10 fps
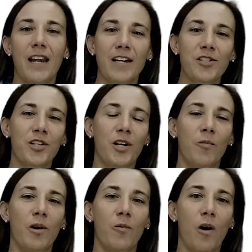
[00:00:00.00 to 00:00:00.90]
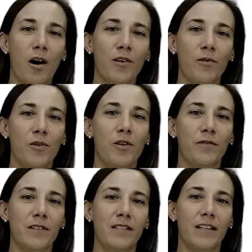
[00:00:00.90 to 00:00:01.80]
Next, you're going to want to walk through
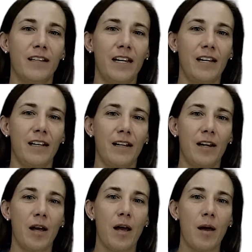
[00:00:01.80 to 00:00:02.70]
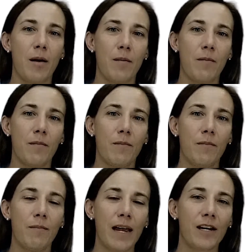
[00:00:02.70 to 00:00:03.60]
your facility.
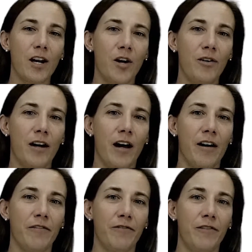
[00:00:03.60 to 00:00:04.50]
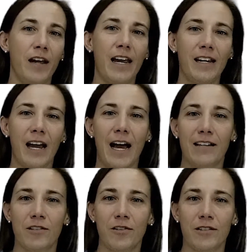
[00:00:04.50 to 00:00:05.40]
Make note of any
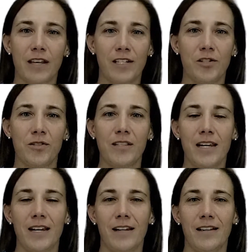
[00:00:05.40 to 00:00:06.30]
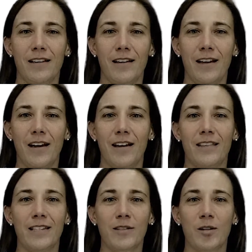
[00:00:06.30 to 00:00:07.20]
hazards that you see.
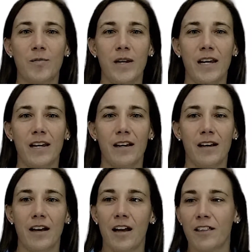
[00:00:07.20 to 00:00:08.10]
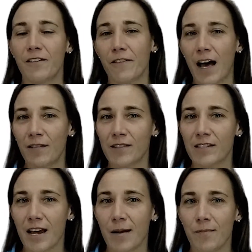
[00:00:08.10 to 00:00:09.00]
This could be the valve
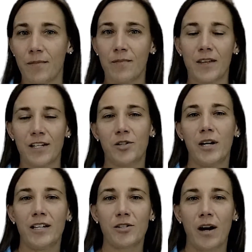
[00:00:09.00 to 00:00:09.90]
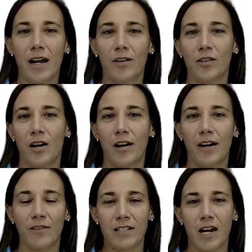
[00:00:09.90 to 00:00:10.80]
stem that you hit your ankle
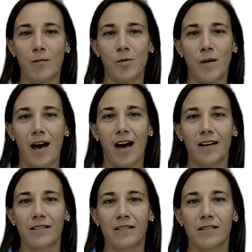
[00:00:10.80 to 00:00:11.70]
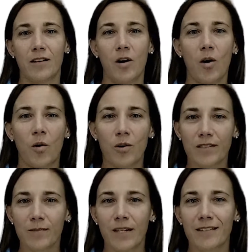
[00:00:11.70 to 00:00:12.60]
on every time you pass,
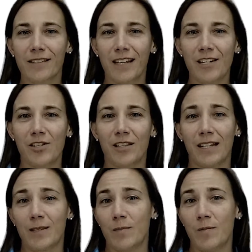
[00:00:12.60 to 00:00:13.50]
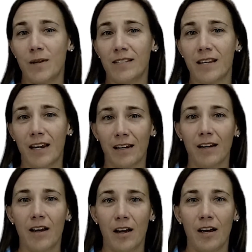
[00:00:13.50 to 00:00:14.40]
or some insulation that's been missing.